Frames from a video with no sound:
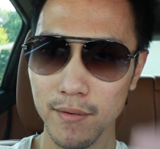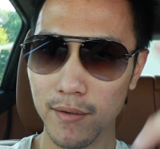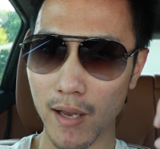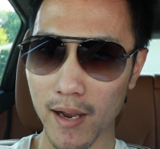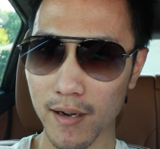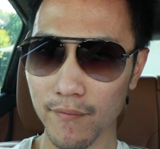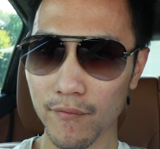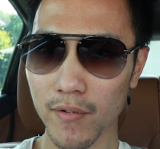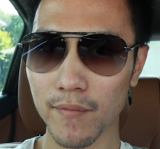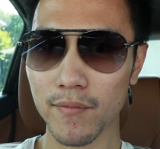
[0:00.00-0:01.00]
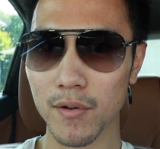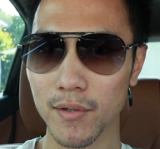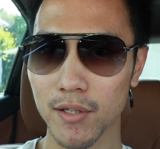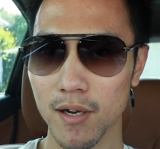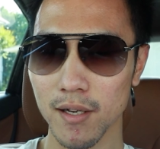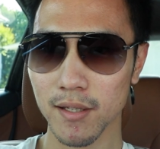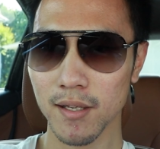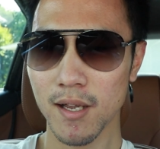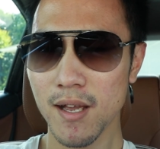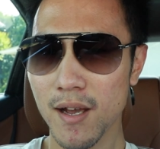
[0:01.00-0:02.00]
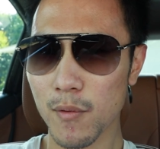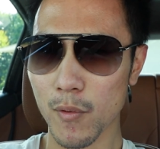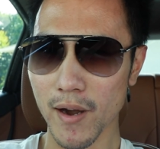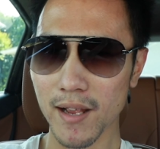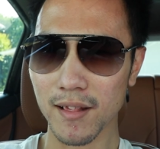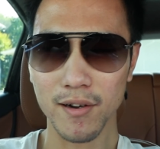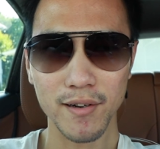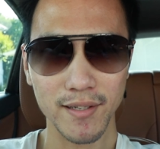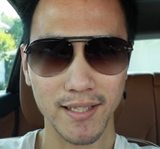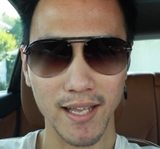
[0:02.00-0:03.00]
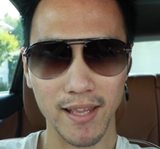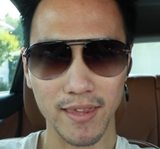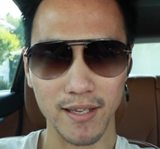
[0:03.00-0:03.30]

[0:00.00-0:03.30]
Dynan free flow exhaust, what I learned is that